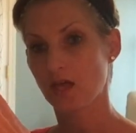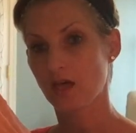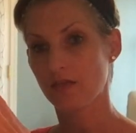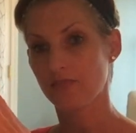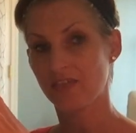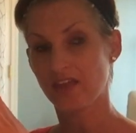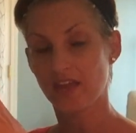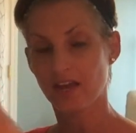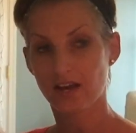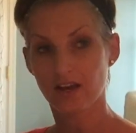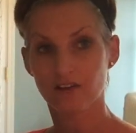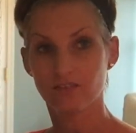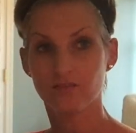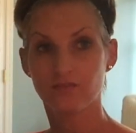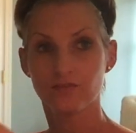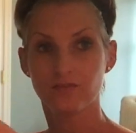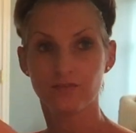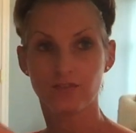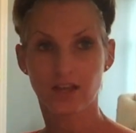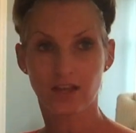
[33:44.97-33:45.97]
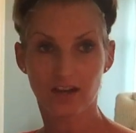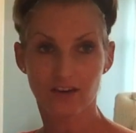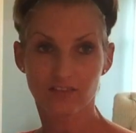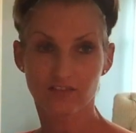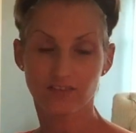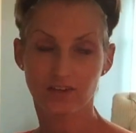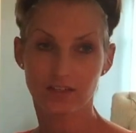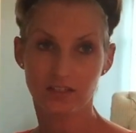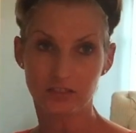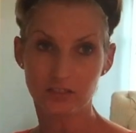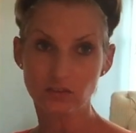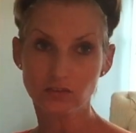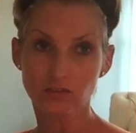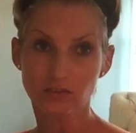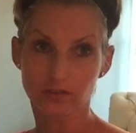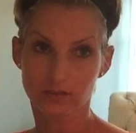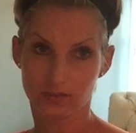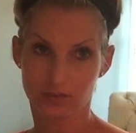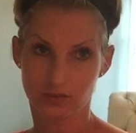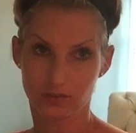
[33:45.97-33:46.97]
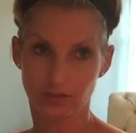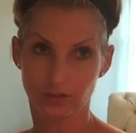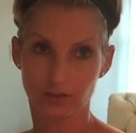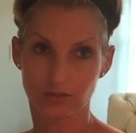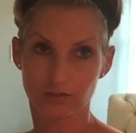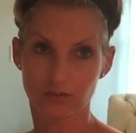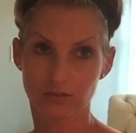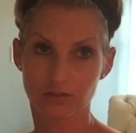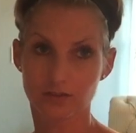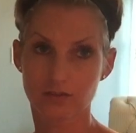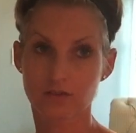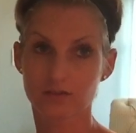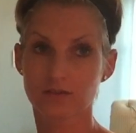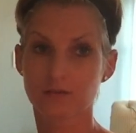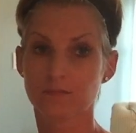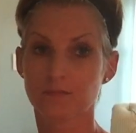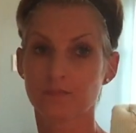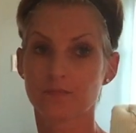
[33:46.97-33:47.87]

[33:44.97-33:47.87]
They have financial concerns.